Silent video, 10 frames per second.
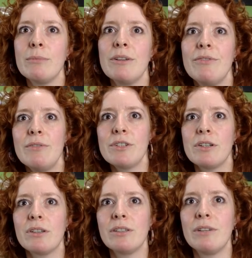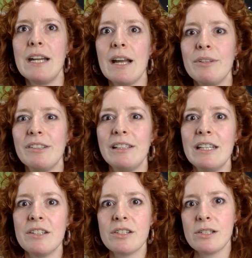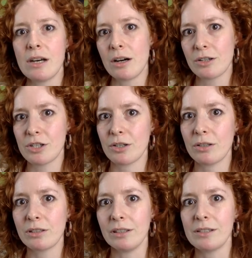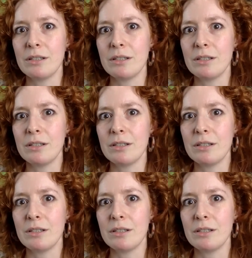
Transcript: My favorite chocolate right now is Lindt dark chocolate